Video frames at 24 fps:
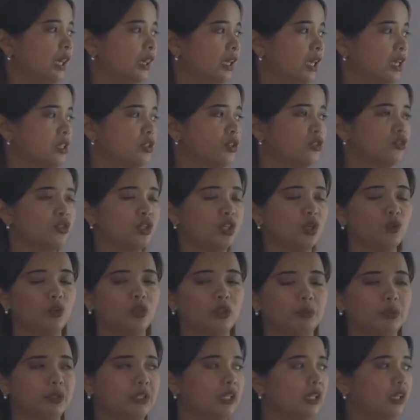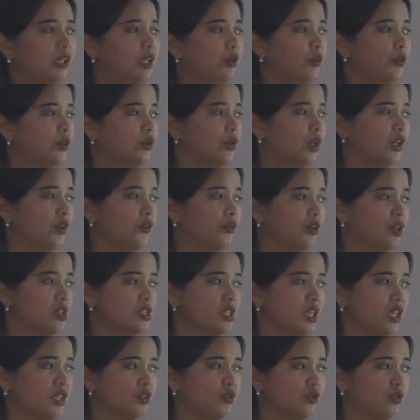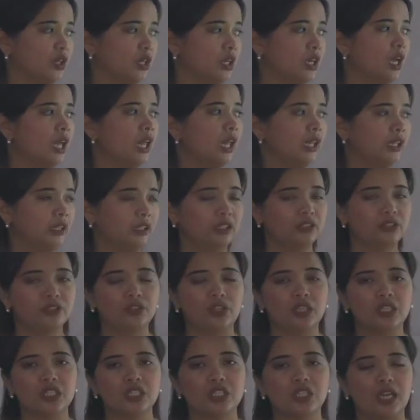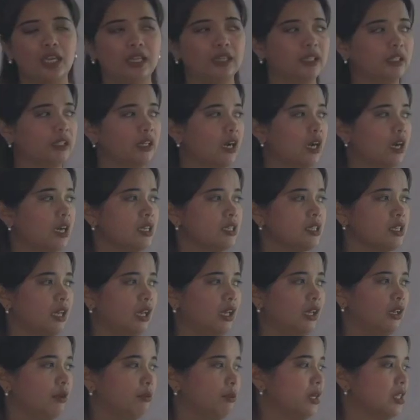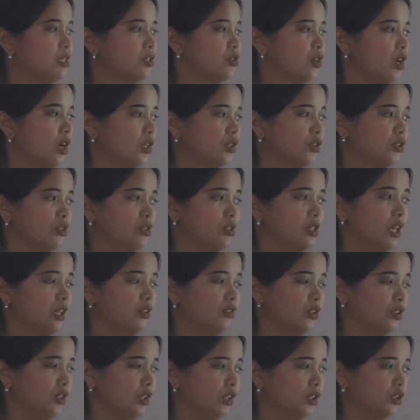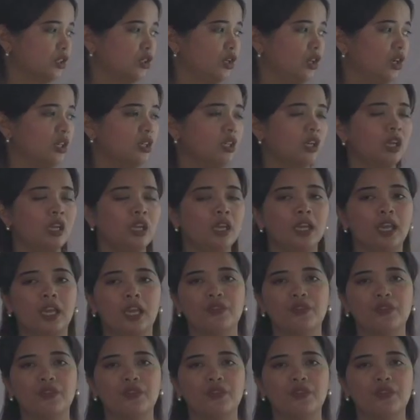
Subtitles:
Lesson 3 will be dealing with 21st century literary genres, elements, structures, and tradition.